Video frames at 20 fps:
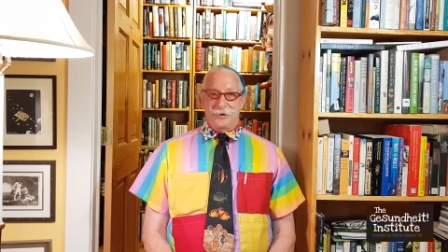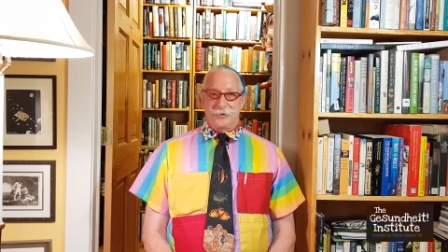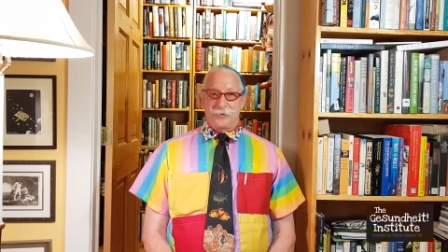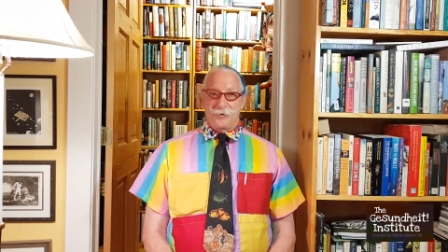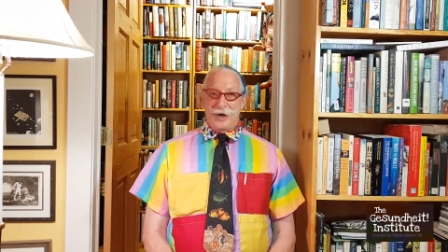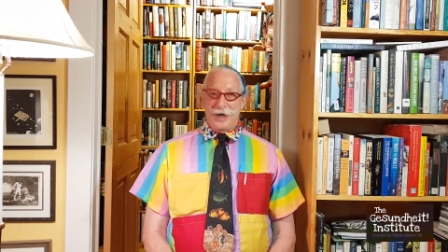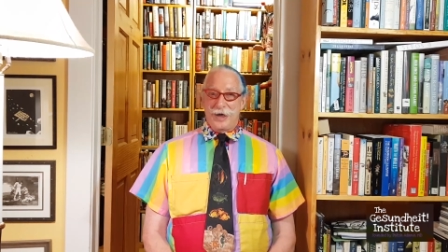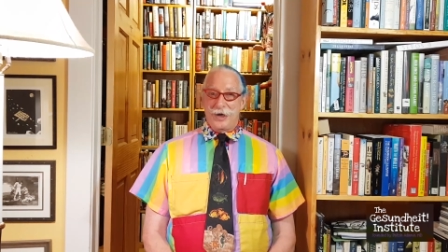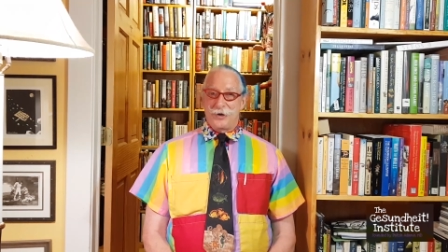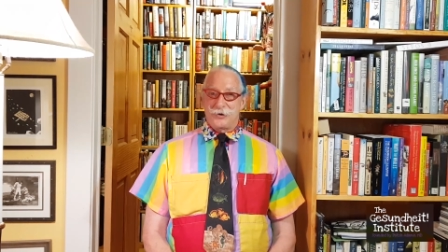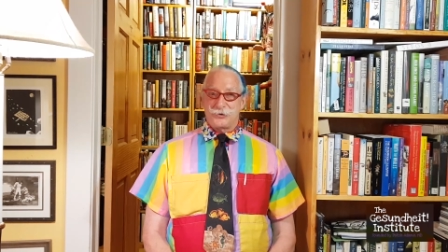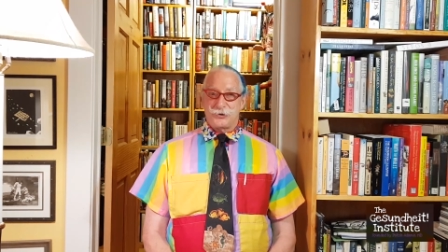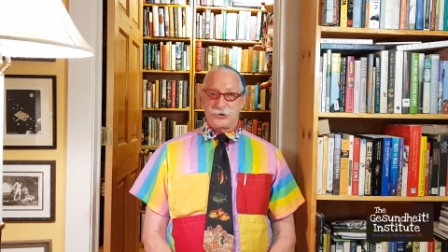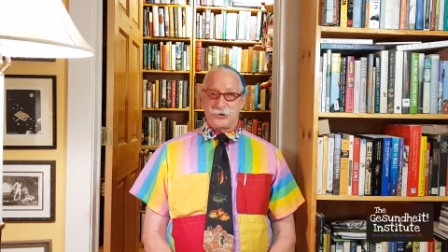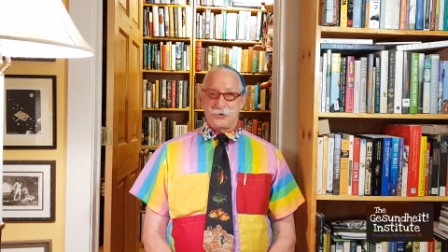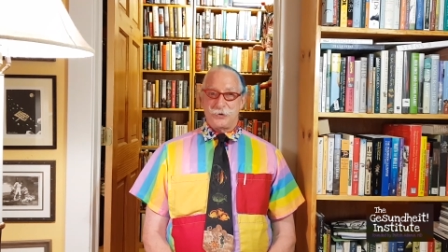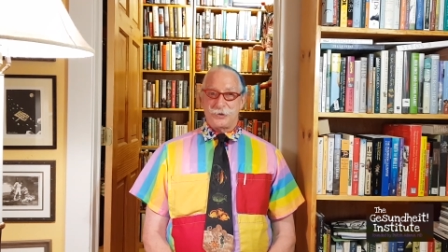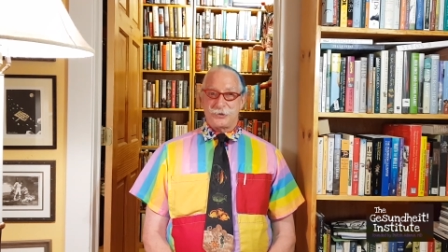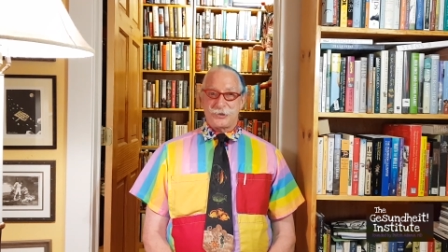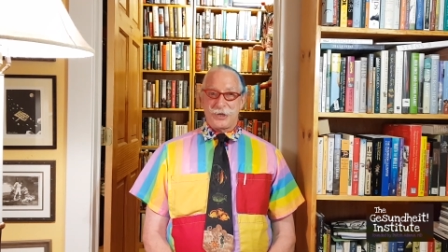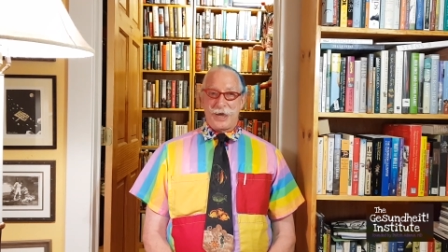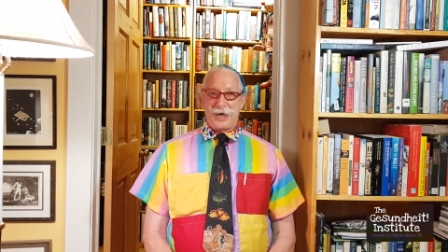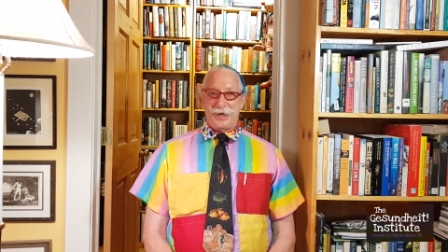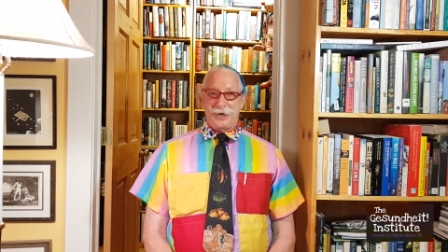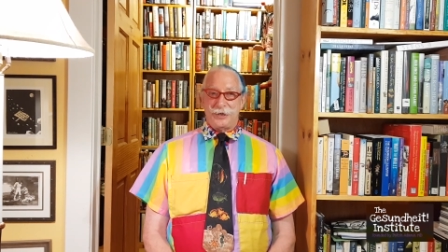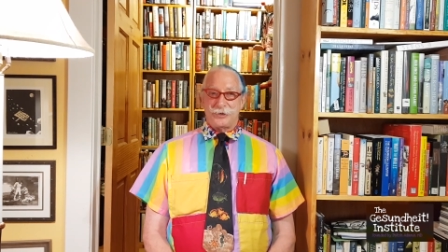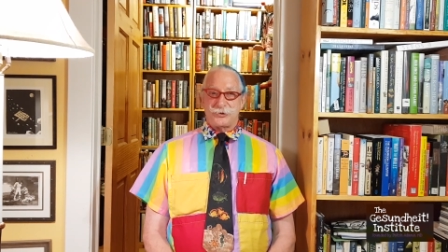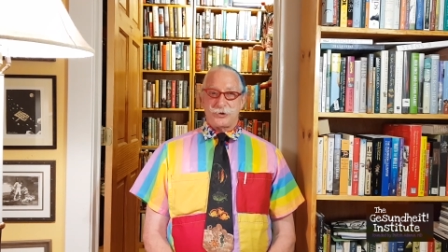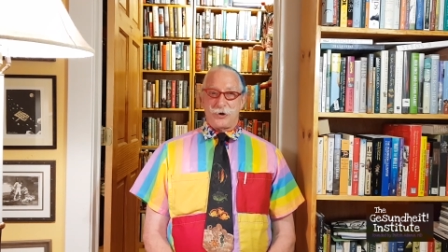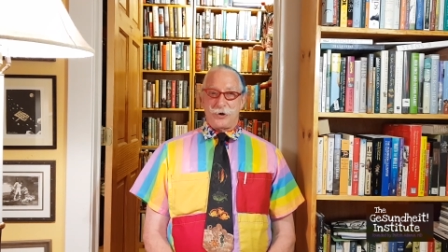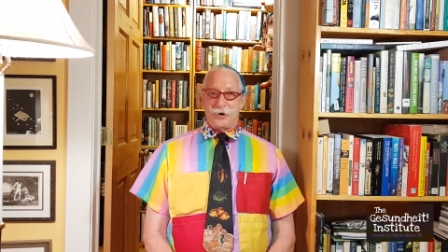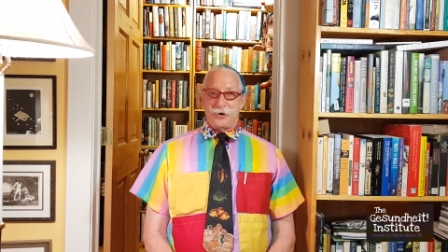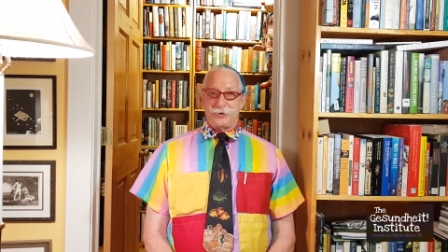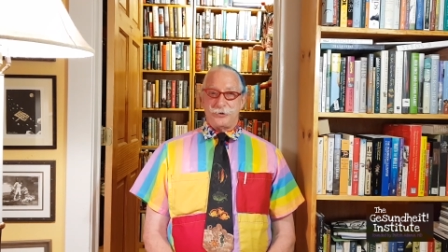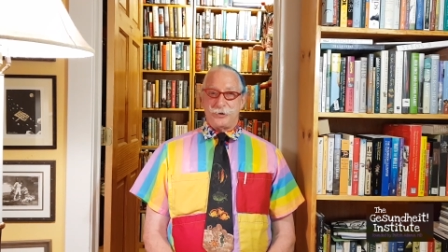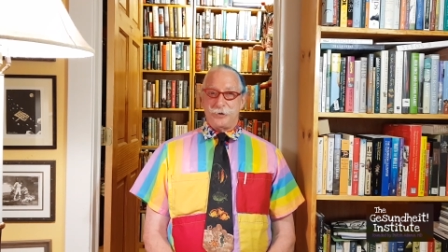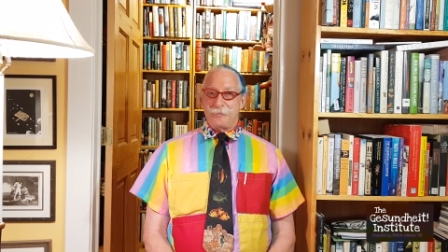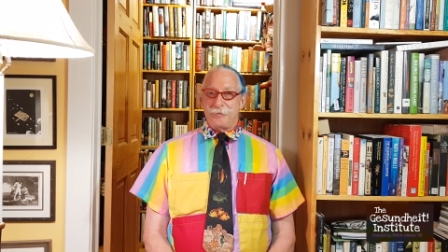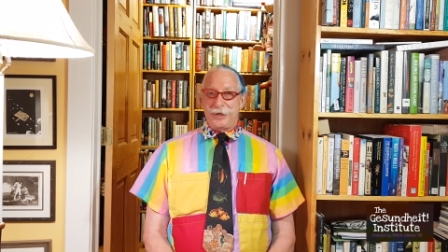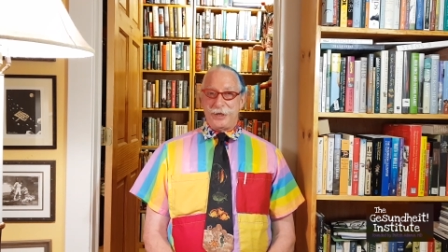Wow, suicide. It's
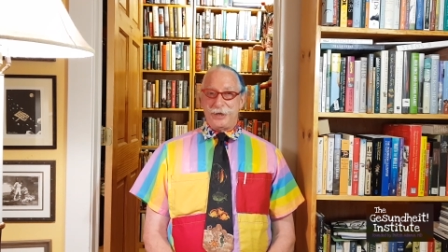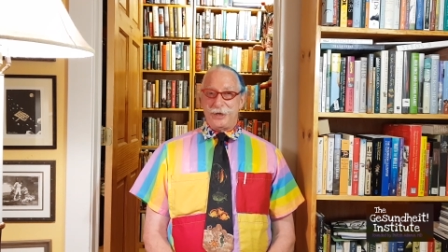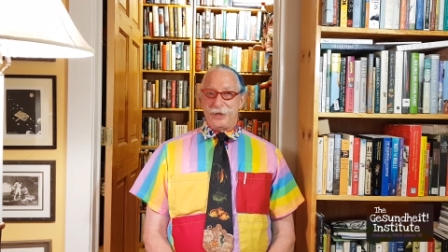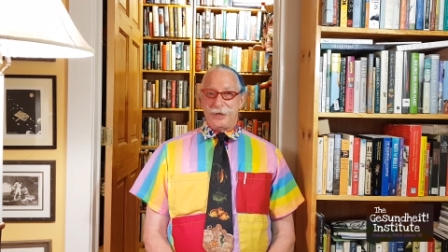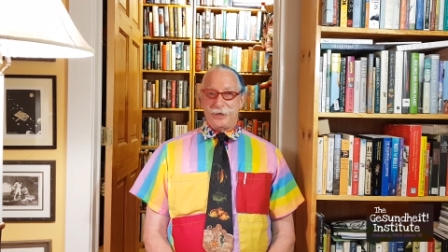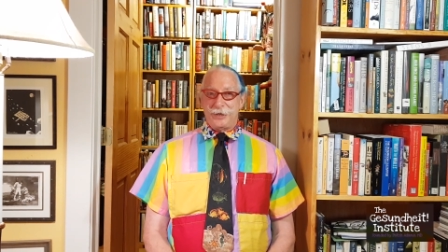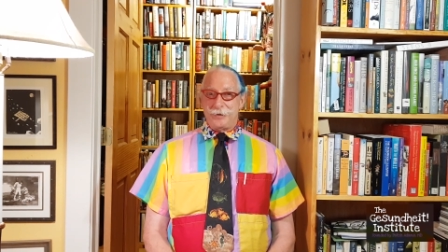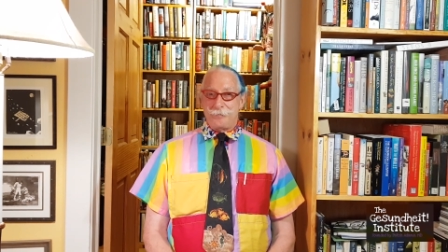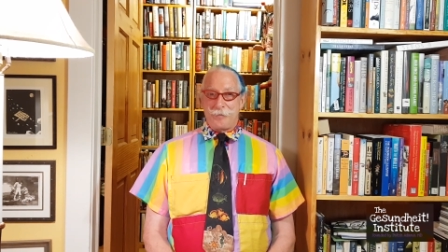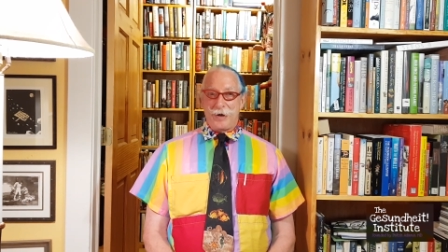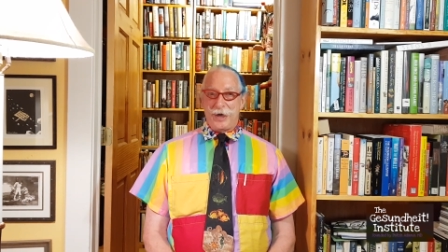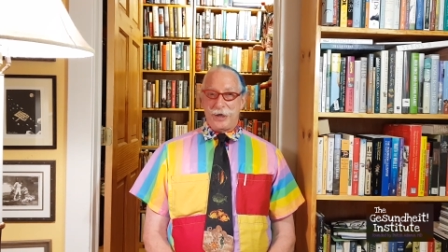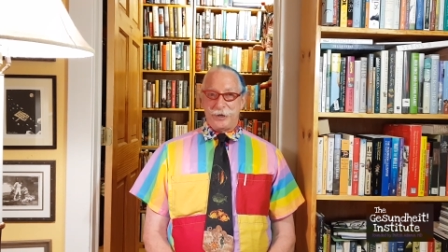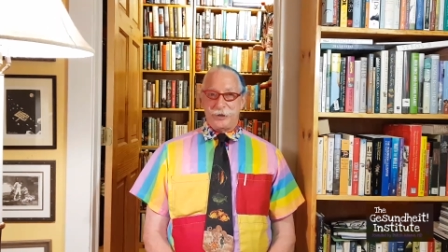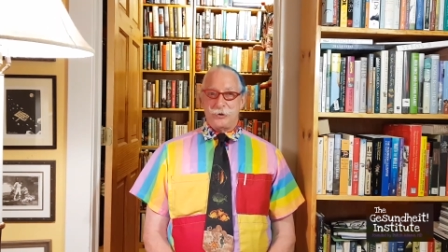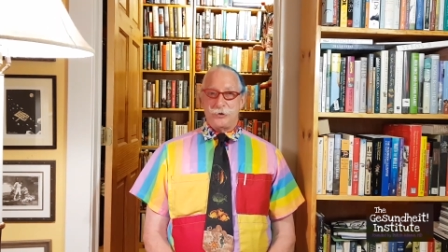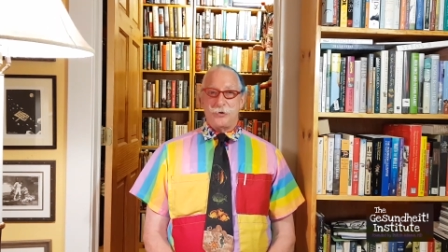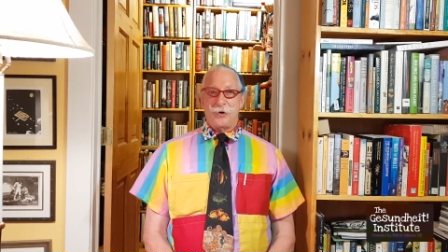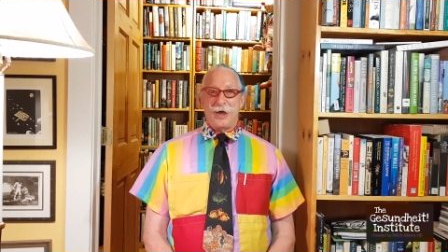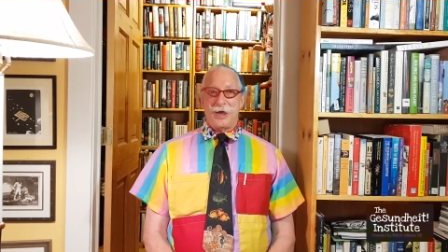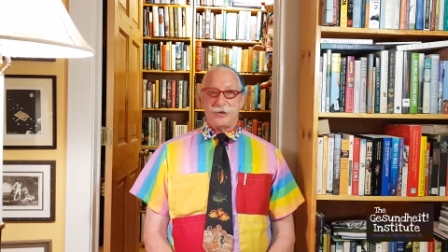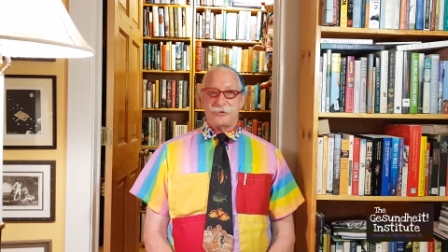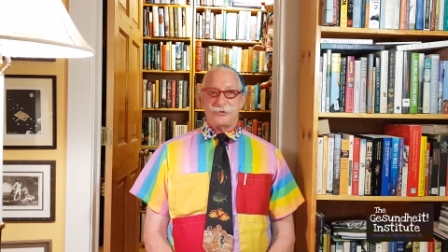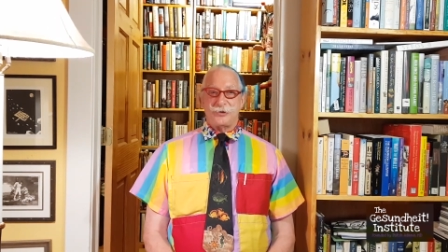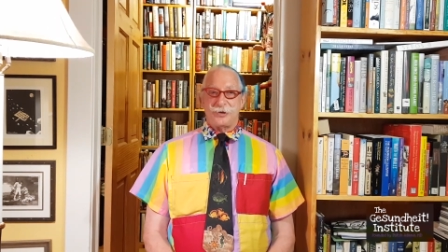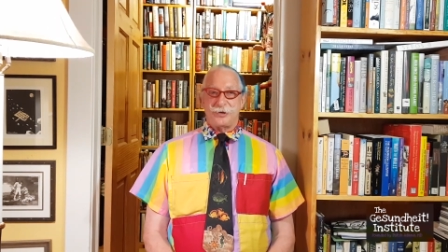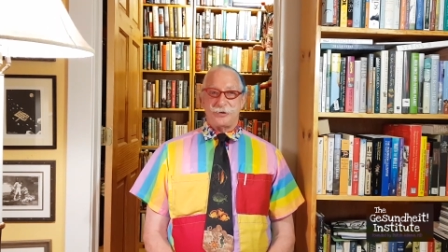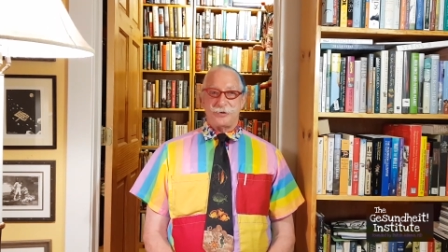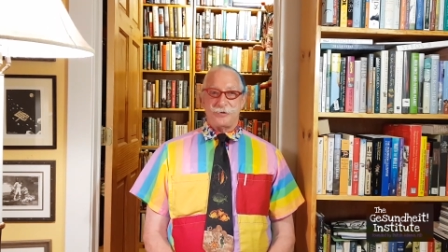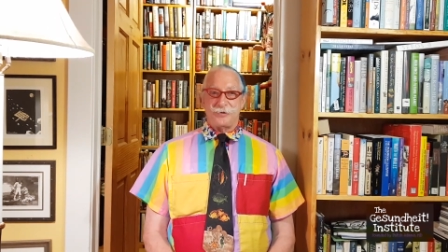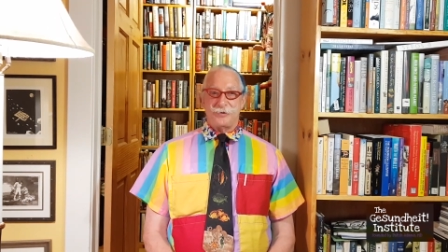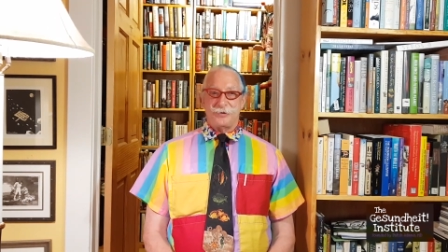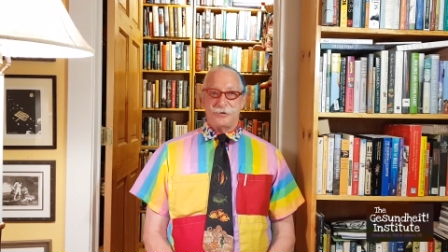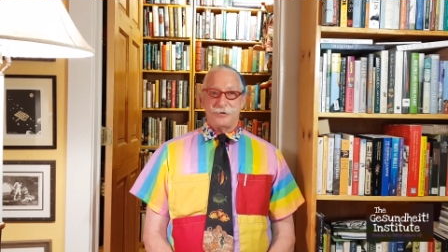hard to meet anybody who hasn't